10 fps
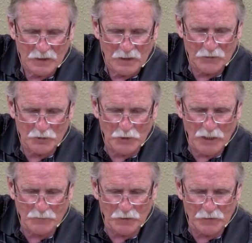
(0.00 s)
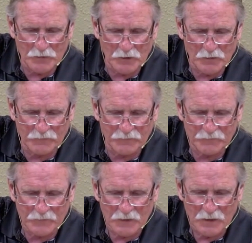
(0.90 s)
the grandmother of
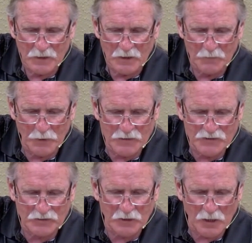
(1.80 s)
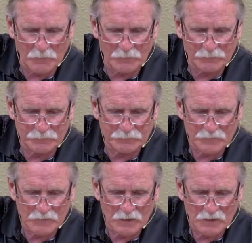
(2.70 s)
Abishalom.
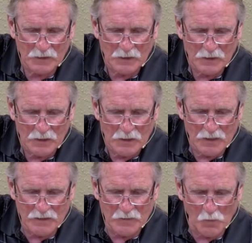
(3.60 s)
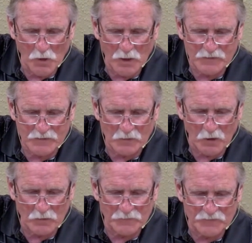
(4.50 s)
And he walked in
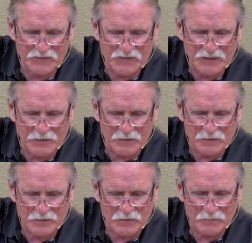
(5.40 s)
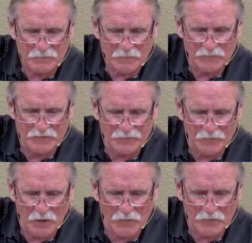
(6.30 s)
all of the sins of his
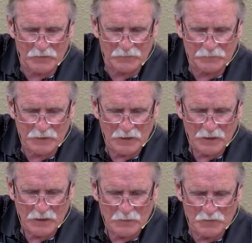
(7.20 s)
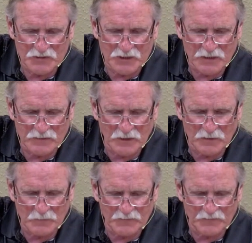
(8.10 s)
father, which he had done
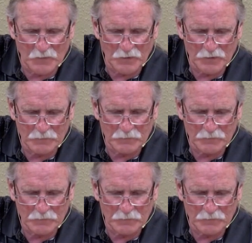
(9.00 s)
before him.